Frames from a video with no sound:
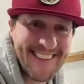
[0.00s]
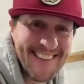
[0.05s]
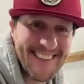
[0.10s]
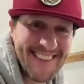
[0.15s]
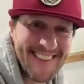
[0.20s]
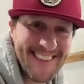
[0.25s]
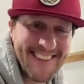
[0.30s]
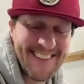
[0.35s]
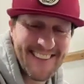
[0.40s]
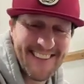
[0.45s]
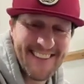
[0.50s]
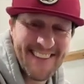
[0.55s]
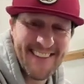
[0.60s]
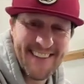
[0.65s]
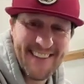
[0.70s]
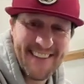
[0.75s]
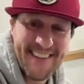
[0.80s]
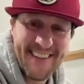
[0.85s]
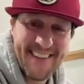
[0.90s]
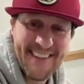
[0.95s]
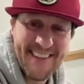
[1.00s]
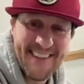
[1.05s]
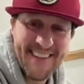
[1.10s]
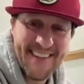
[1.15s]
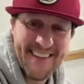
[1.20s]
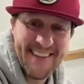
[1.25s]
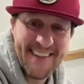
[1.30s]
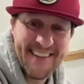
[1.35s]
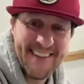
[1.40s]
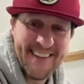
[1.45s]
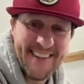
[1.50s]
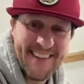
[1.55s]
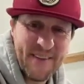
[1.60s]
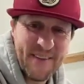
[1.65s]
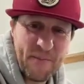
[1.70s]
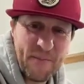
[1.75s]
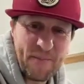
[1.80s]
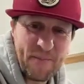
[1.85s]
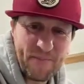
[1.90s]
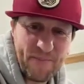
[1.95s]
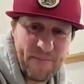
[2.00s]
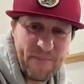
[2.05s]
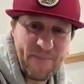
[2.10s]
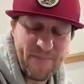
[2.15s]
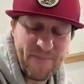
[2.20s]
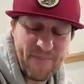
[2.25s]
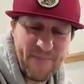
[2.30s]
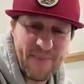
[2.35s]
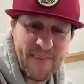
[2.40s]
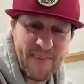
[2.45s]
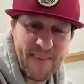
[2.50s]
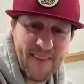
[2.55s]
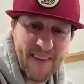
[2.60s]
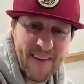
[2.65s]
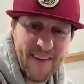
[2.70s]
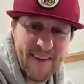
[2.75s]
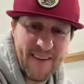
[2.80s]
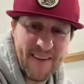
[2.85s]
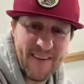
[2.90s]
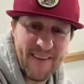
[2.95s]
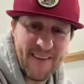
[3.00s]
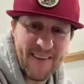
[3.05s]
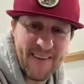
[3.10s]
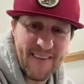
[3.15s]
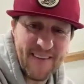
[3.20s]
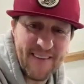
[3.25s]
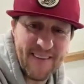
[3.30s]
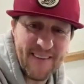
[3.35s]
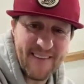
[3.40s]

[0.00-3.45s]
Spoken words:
The person shown says nothing.